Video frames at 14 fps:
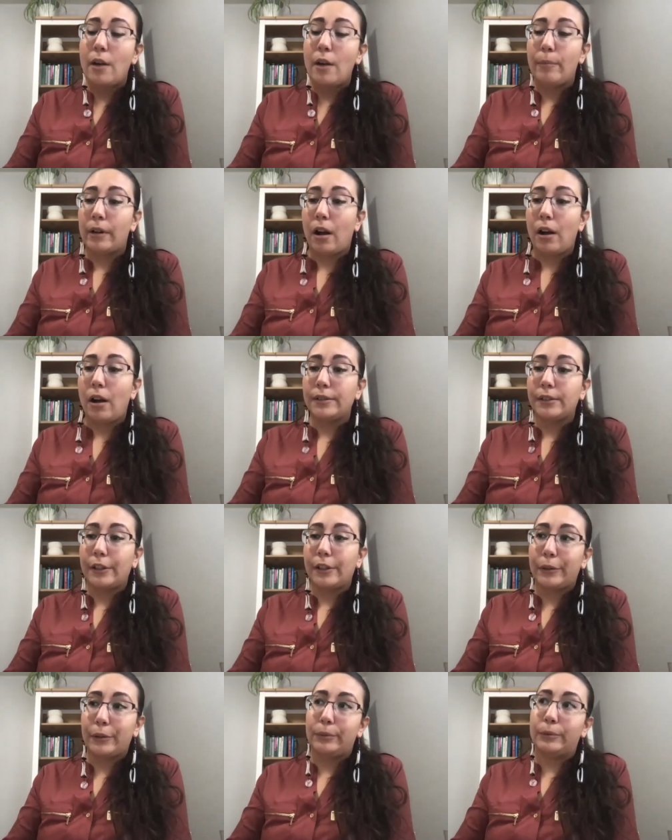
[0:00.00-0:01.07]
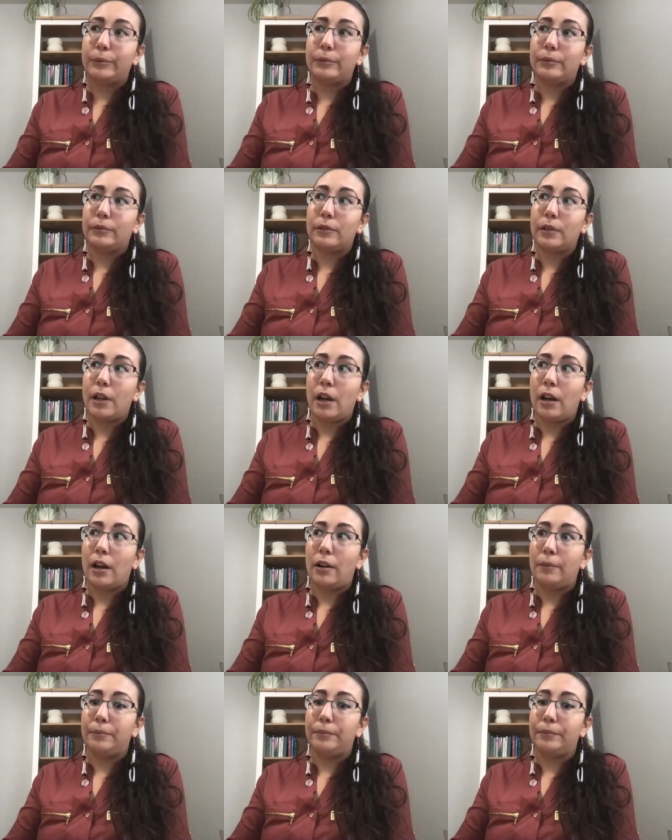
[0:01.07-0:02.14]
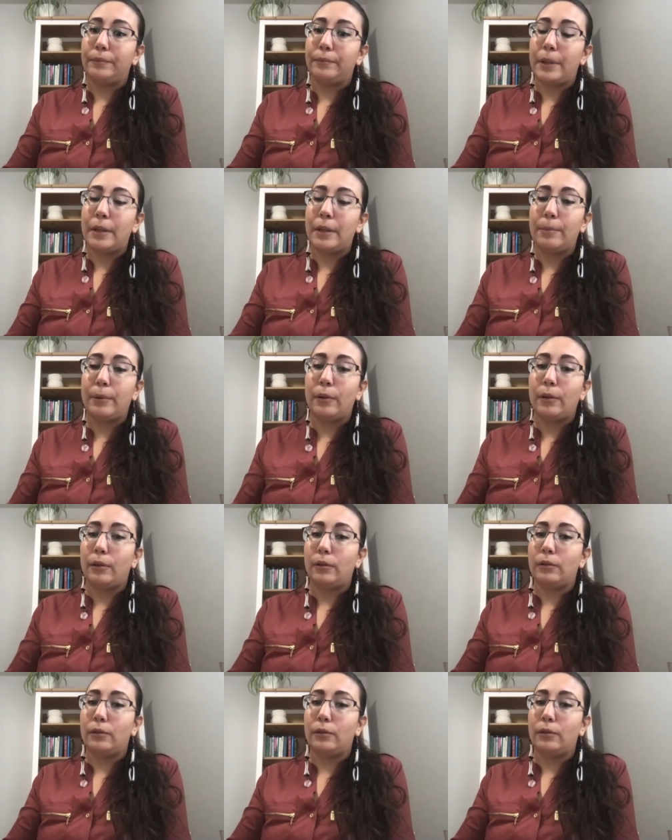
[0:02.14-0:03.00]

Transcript: but also um, people